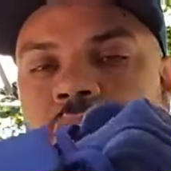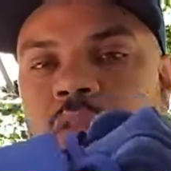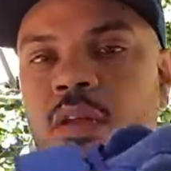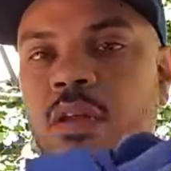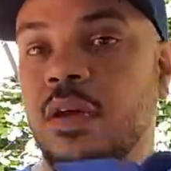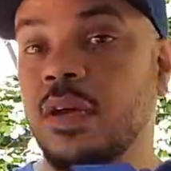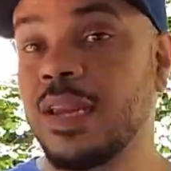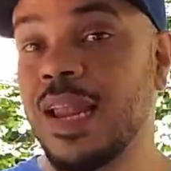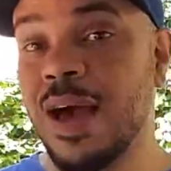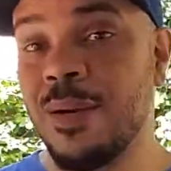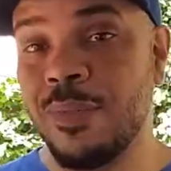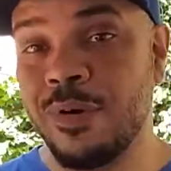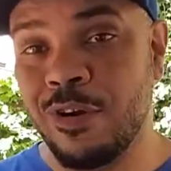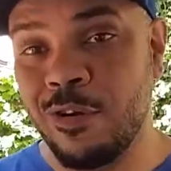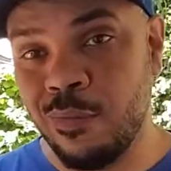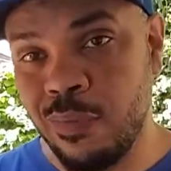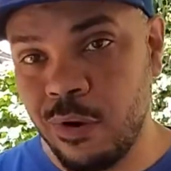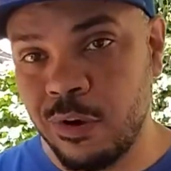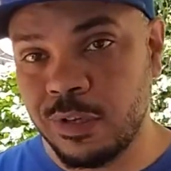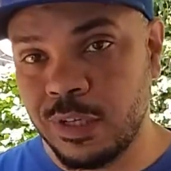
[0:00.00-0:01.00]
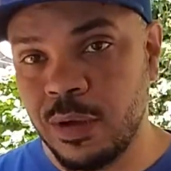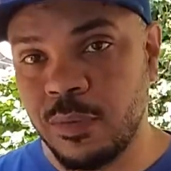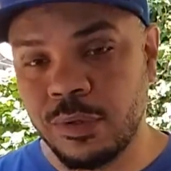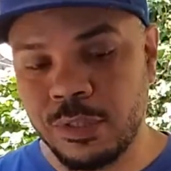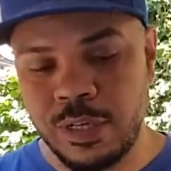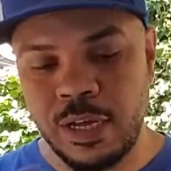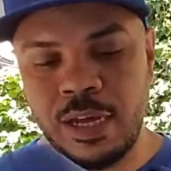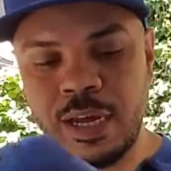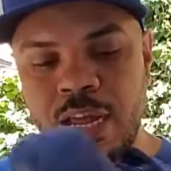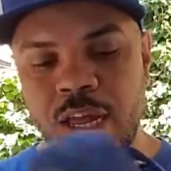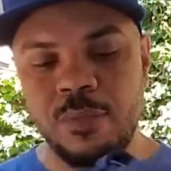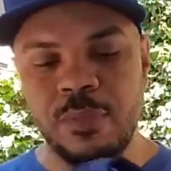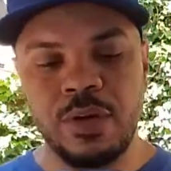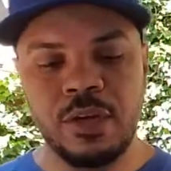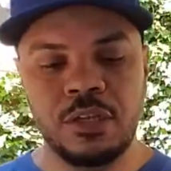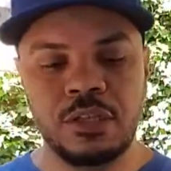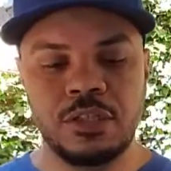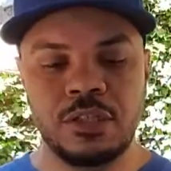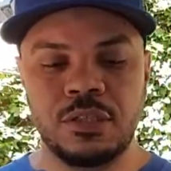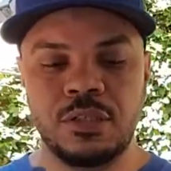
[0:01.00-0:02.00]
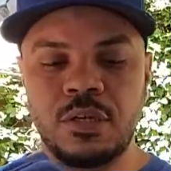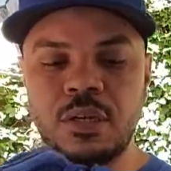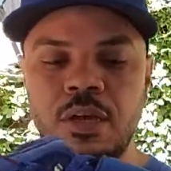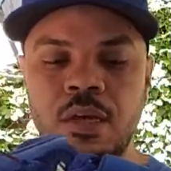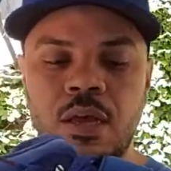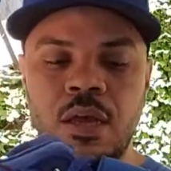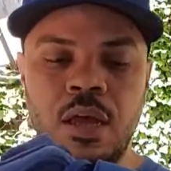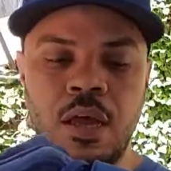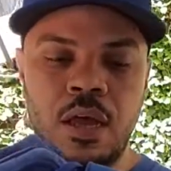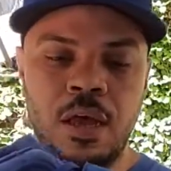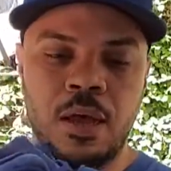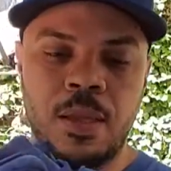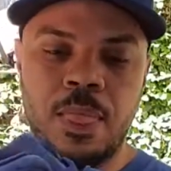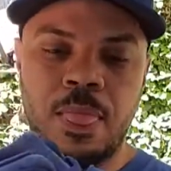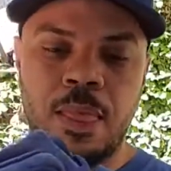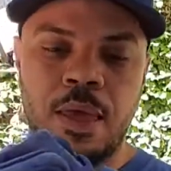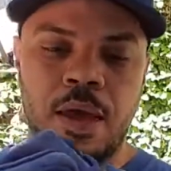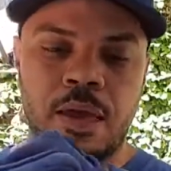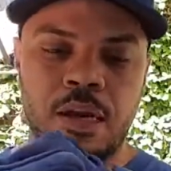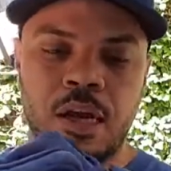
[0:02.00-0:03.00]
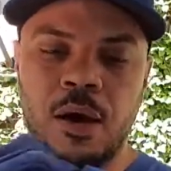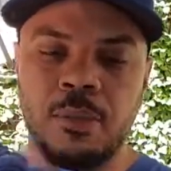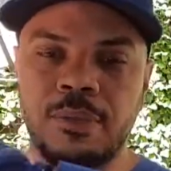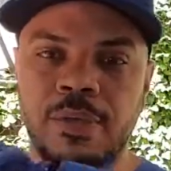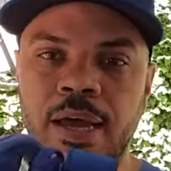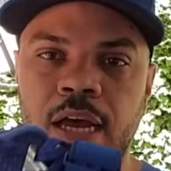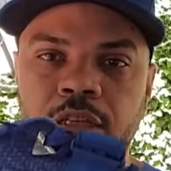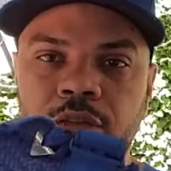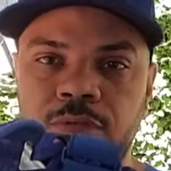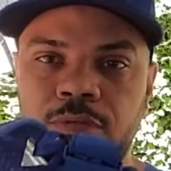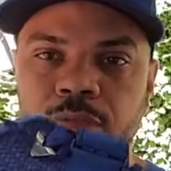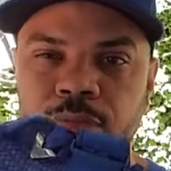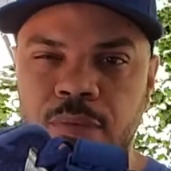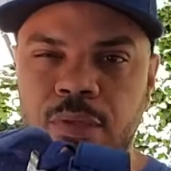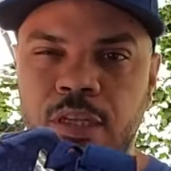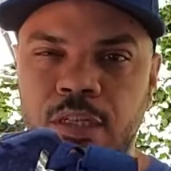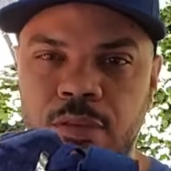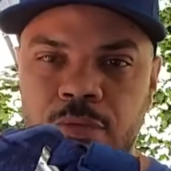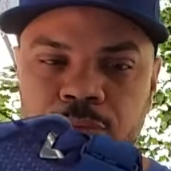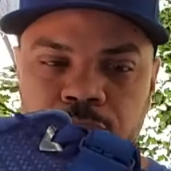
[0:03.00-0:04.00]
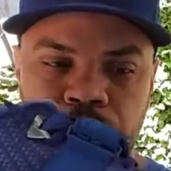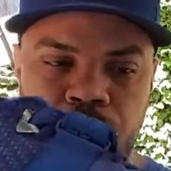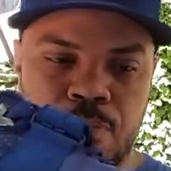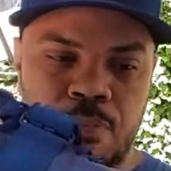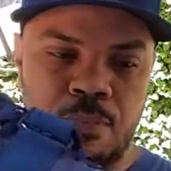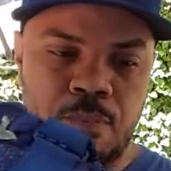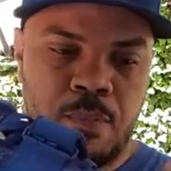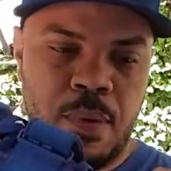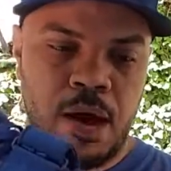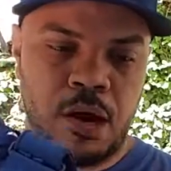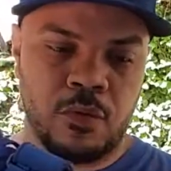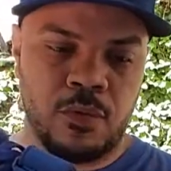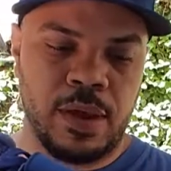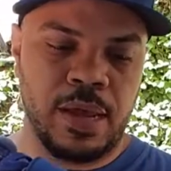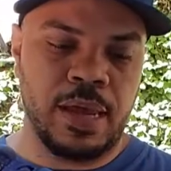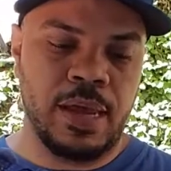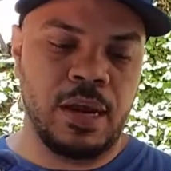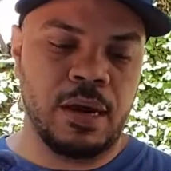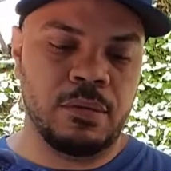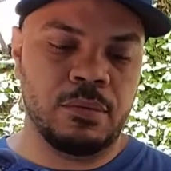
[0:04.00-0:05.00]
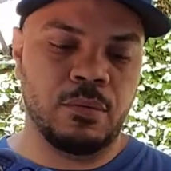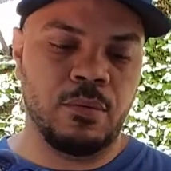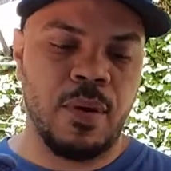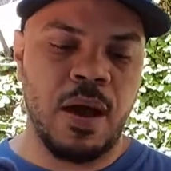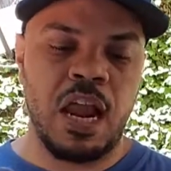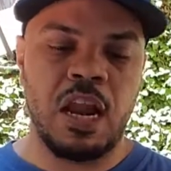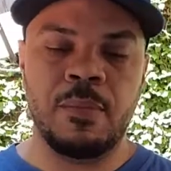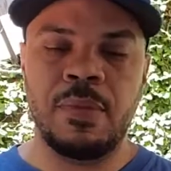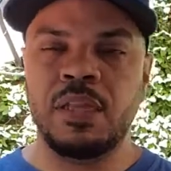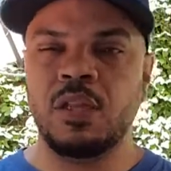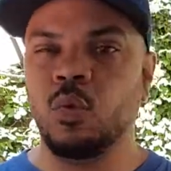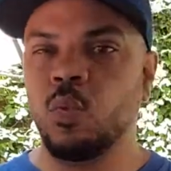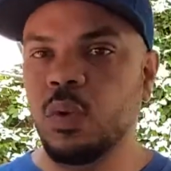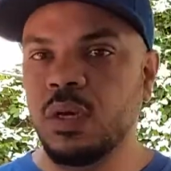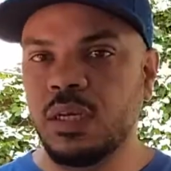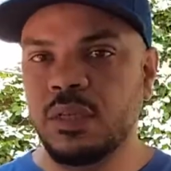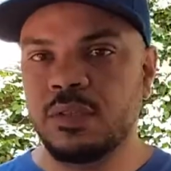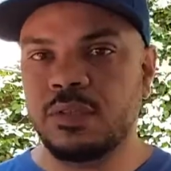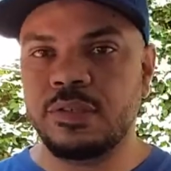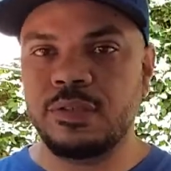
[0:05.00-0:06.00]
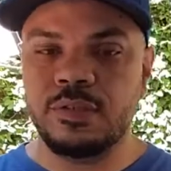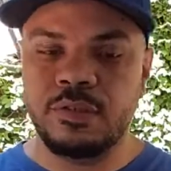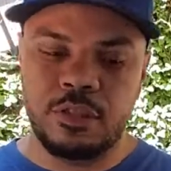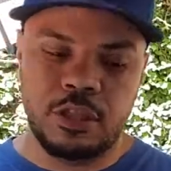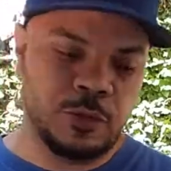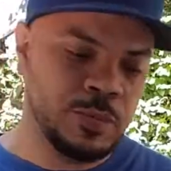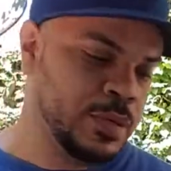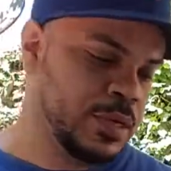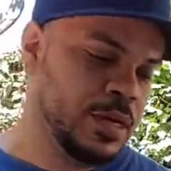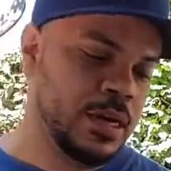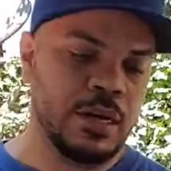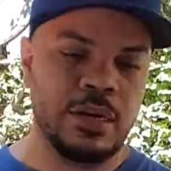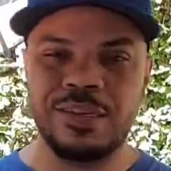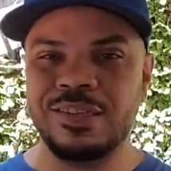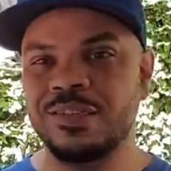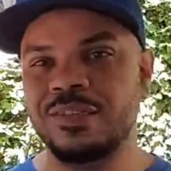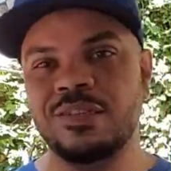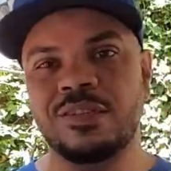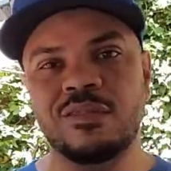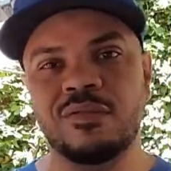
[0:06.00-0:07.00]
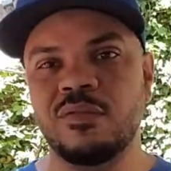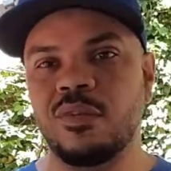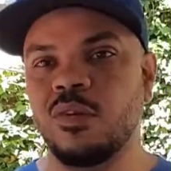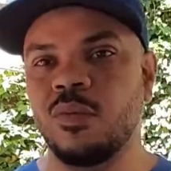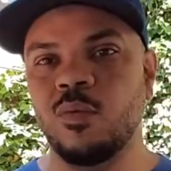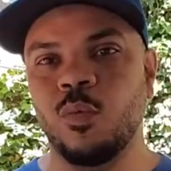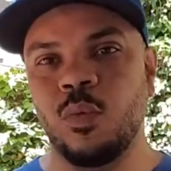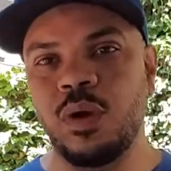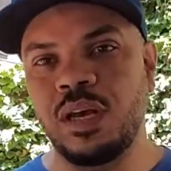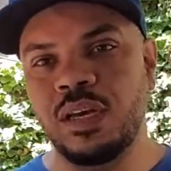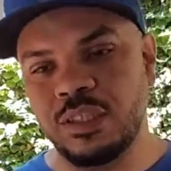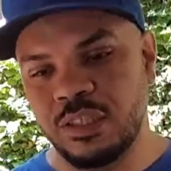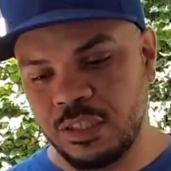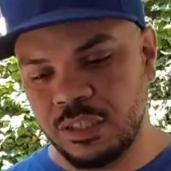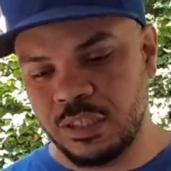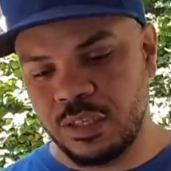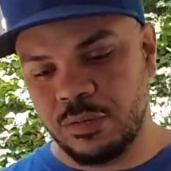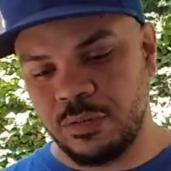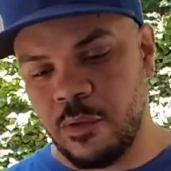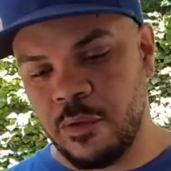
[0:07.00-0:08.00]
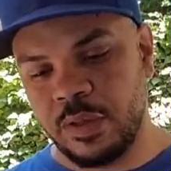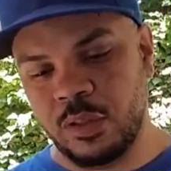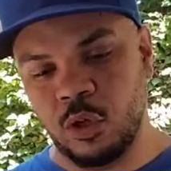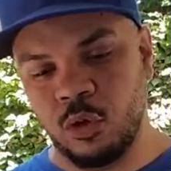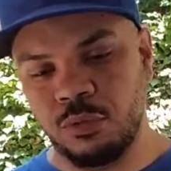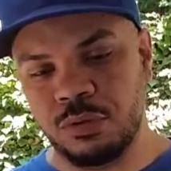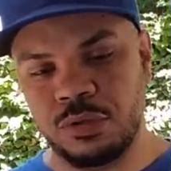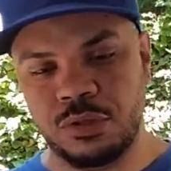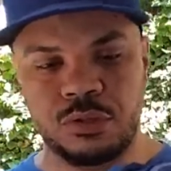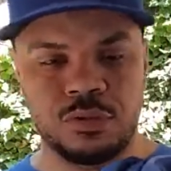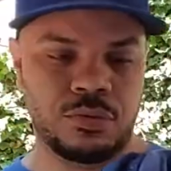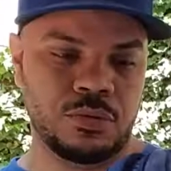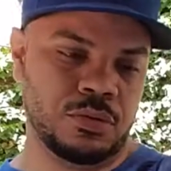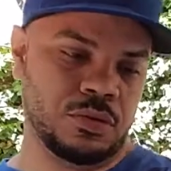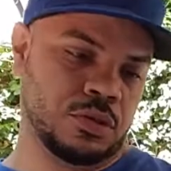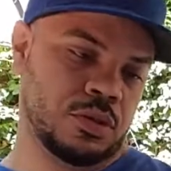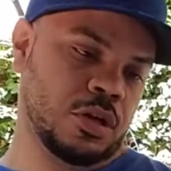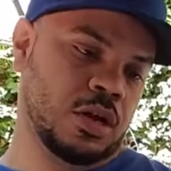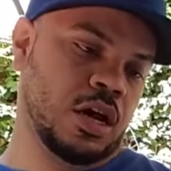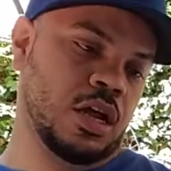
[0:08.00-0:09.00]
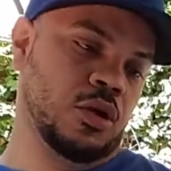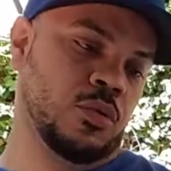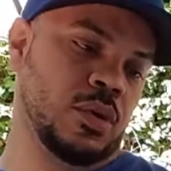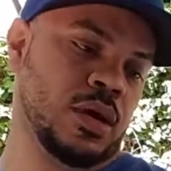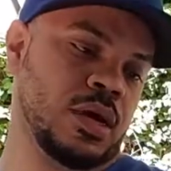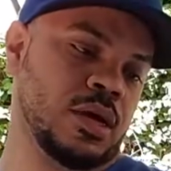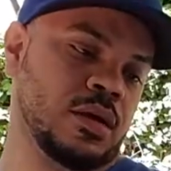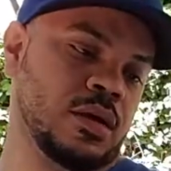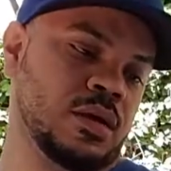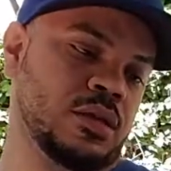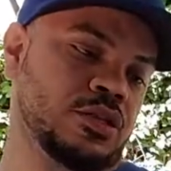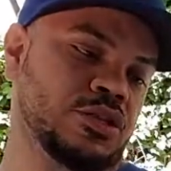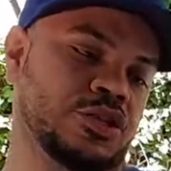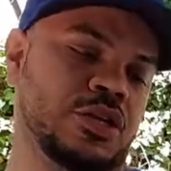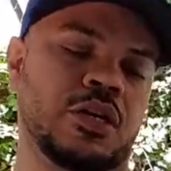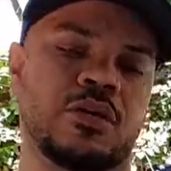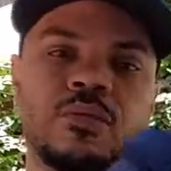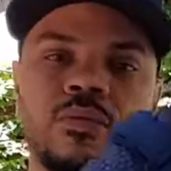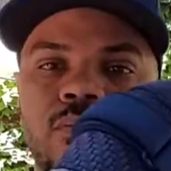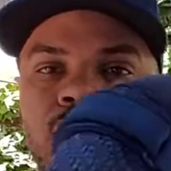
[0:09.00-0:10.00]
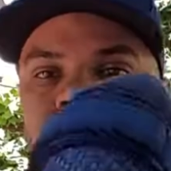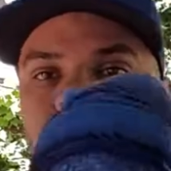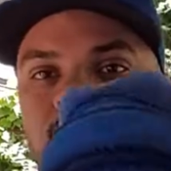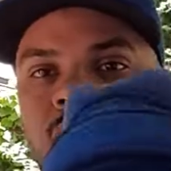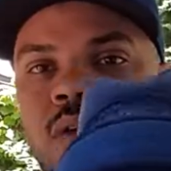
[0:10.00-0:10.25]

They look a lot better in person, I will tell you that much. And up next from this model right here will probably be the Wheats, just because Wheat is just a very dope colorway in general.